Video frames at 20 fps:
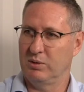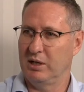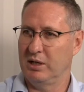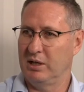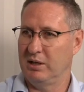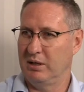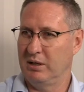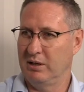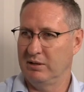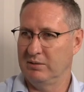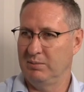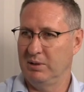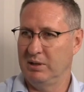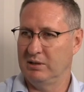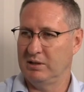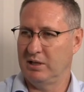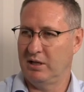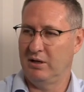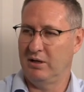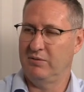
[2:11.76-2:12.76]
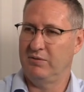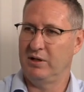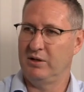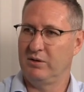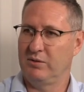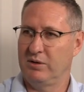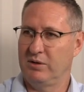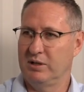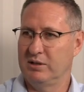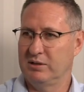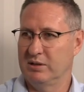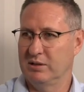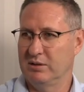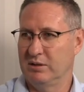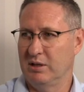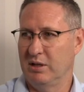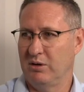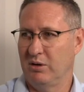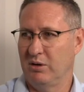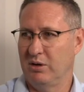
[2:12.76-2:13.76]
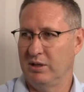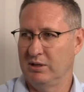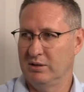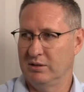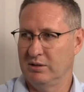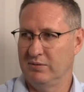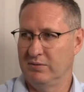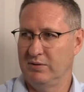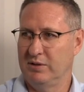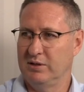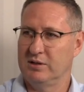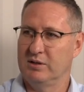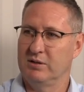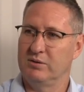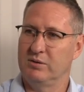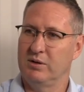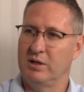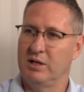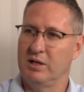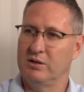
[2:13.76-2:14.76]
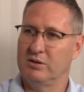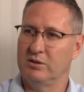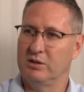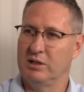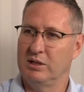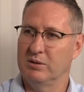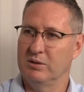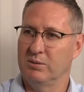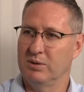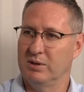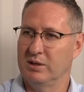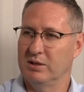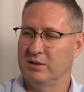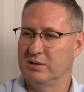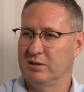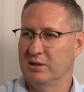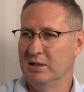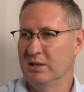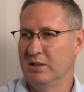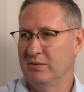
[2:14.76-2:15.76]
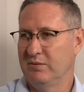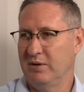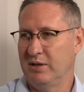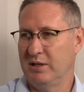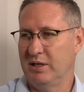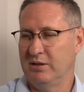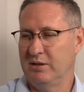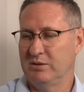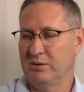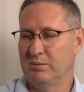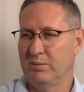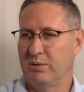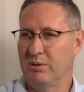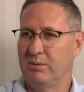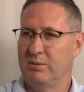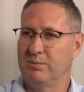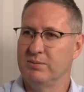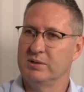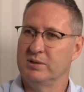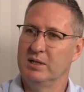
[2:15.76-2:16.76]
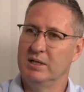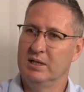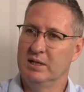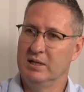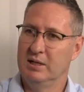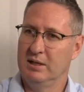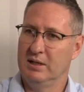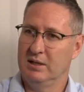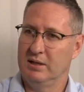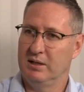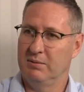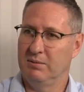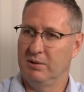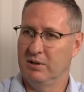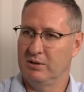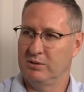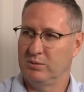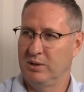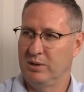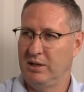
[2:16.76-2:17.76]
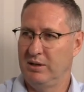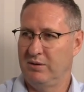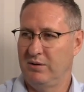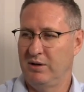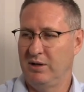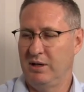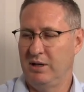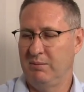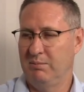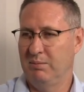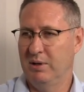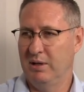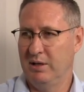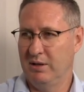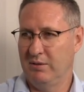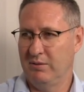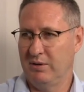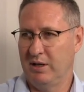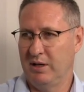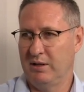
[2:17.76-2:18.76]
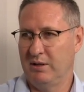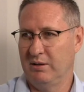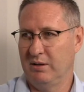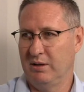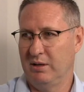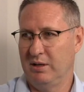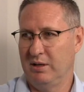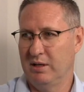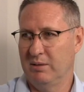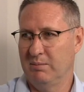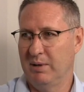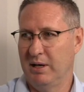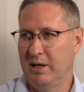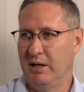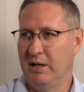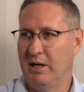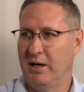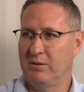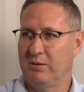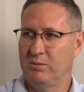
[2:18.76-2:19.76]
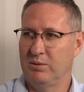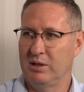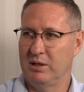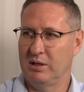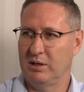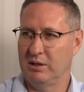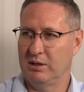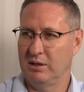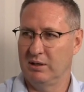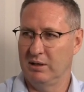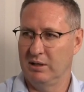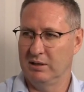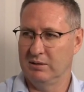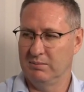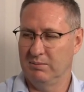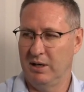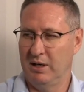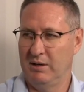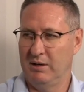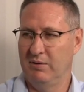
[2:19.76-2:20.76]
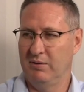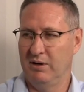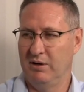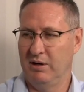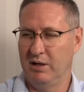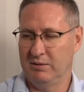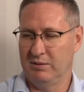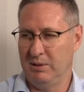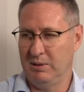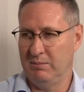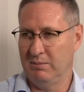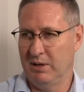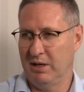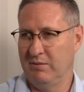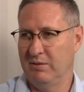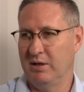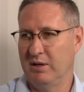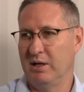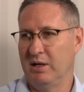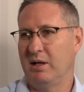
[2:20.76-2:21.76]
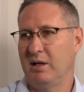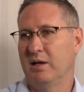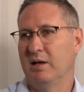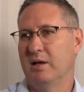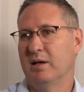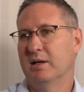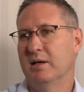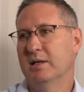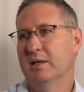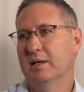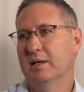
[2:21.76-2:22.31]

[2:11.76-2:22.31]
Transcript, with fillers: where there's been tariff increases that are insufficient really to deal with its financial problems, the, the 23 billion rand a year bailout we, uh, it's made very, it's been made very clear